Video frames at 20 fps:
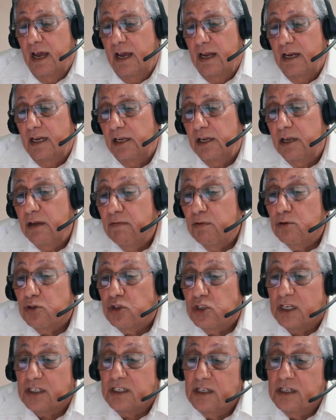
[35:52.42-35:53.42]
And it gives
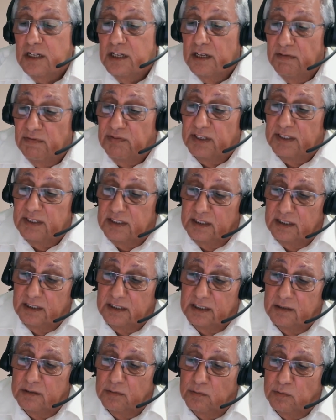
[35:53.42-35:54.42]
you just the
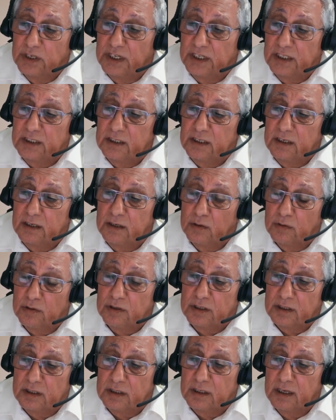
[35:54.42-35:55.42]
differences in the way he
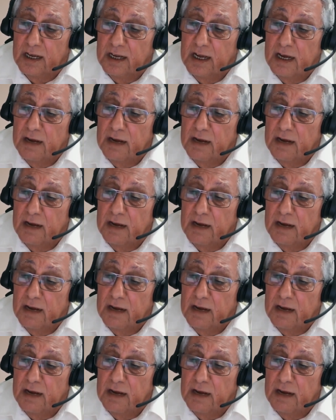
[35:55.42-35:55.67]
look at it.